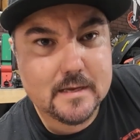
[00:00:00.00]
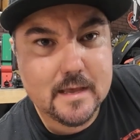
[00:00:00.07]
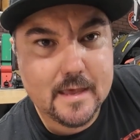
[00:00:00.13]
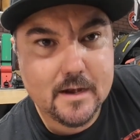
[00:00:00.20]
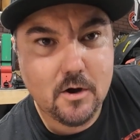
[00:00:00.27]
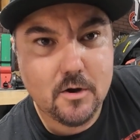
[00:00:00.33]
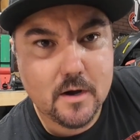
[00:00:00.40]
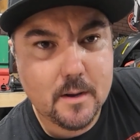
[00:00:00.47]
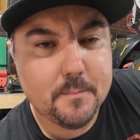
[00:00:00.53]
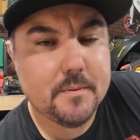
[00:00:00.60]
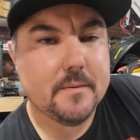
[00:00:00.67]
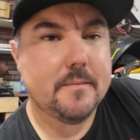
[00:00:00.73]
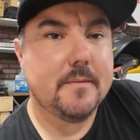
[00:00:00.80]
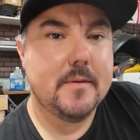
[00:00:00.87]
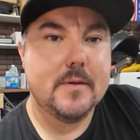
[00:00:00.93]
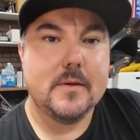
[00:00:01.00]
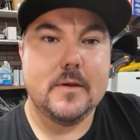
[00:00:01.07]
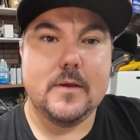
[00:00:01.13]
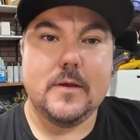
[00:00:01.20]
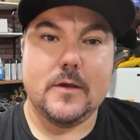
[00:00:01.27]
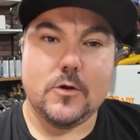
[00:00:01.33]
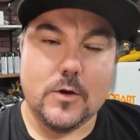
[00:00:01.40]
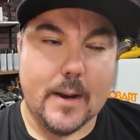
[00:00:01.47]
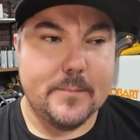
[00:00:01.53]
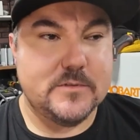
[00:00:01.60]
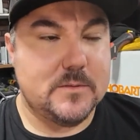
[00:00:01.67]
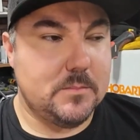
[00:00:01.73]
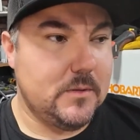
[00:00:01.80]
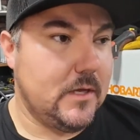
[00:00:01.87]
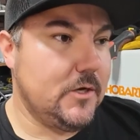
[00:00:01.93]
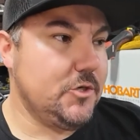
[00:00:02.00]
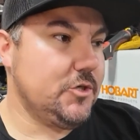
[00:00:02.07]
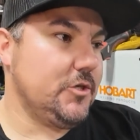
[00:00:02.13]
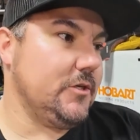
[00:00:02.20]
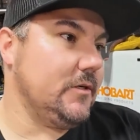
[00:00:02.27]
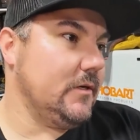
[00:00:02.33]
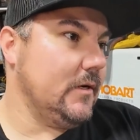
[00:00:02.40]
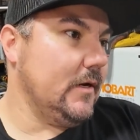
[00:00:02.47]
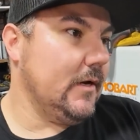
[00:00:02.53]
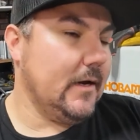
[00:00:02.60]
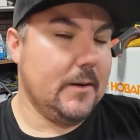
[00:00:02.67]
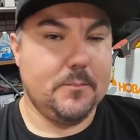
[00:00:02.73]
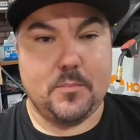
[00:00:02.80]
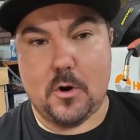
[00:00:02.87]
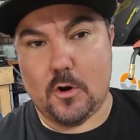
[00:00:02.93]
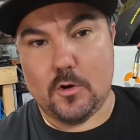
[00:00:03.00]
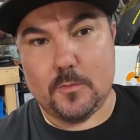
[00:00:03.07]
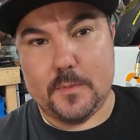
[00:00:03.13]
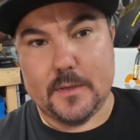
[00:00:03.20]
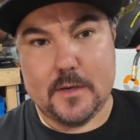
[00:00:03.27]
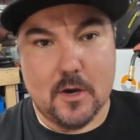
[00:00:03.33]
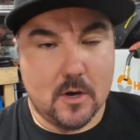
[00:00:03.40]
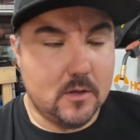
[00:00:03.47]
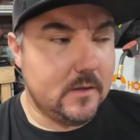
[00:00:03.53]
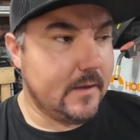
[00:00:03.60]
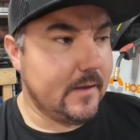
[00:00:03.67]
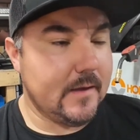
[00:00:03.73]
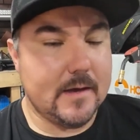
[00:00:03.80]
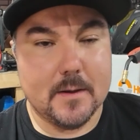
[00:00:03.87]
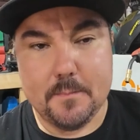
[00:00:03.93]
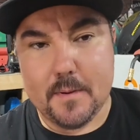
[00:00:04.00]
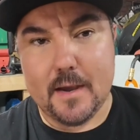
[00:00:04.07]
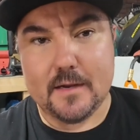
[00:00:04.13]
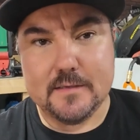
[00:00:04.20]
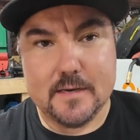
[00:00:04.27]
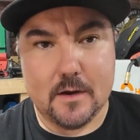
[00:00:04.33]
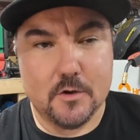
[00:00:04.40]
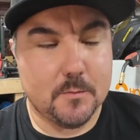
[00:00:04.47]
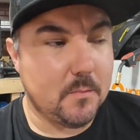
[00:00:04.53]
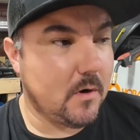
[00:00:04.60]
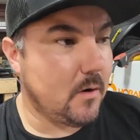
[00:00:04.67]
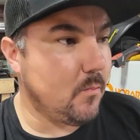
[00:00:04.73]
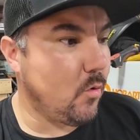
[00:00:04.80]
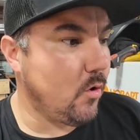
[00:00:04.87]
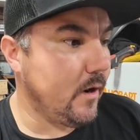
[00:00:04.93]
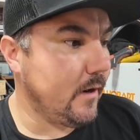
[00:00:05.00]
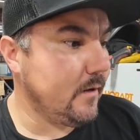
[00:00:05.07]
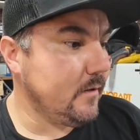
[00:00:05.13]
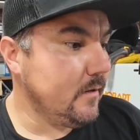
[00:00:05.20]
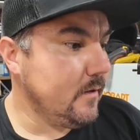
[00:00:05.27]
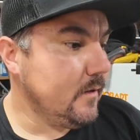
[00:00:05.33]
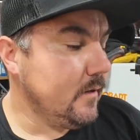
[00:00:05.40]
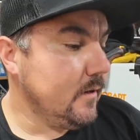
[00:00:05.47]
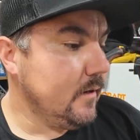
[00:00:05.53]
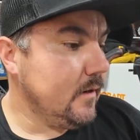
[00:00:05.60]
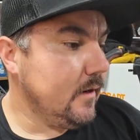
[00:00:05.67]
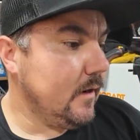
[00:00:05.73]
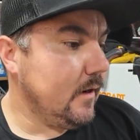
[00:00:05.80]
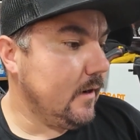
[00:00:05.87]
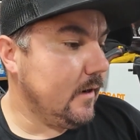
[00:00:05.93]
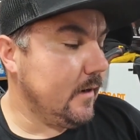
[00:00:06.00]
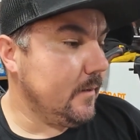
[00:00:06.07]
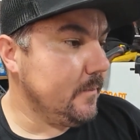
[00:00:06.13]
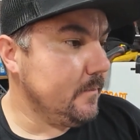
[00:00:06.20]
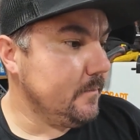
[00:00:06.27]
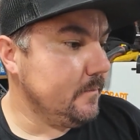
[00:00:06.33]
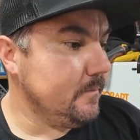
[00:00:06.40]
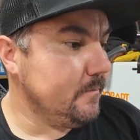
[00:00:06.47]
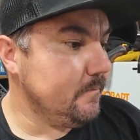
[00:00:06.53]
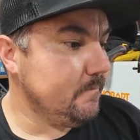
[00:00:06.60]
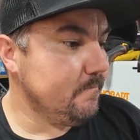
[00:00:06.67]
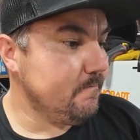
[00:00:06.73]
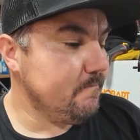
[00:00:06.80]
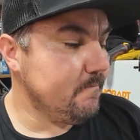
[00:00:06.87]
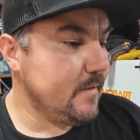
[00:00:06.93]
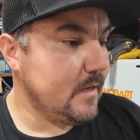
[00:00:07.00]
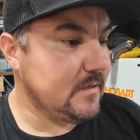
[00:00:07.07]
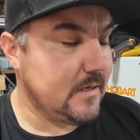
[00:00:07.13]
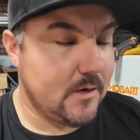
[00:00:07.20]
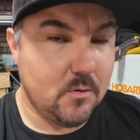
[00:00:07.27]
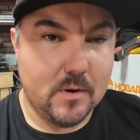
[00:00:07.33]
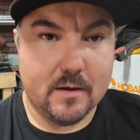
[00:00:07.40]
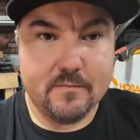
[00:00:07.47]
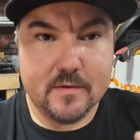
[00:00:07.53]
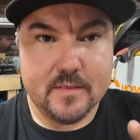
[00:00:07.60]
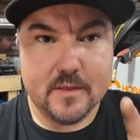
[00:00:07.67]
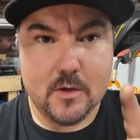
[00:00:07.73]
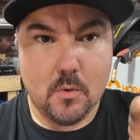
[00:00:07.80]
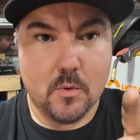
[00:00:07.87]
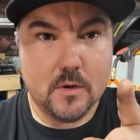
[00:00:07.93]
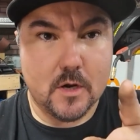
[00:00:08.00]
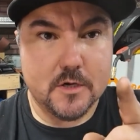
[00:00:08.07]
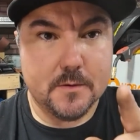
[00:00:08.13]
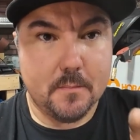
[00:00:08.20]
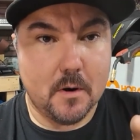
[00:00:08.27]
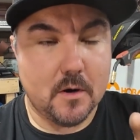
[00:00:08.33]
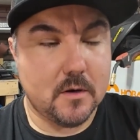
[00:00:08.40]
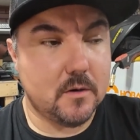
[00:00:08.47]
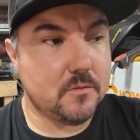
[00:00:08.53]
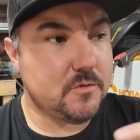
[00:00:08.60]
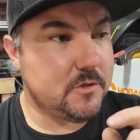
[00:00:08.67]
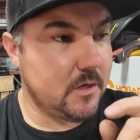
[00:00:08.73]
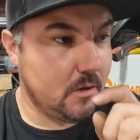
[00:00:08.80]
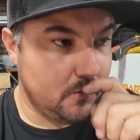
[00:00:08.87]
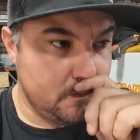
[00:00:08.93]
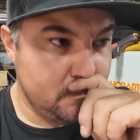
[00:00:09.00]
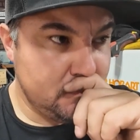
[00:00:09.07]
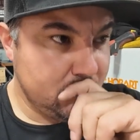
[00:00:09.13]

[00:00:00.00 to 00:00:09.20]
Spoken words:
head on up, grab some lunch, and probably call it and come back down tomorrow morning, because I don't have anything going on tomorrow. So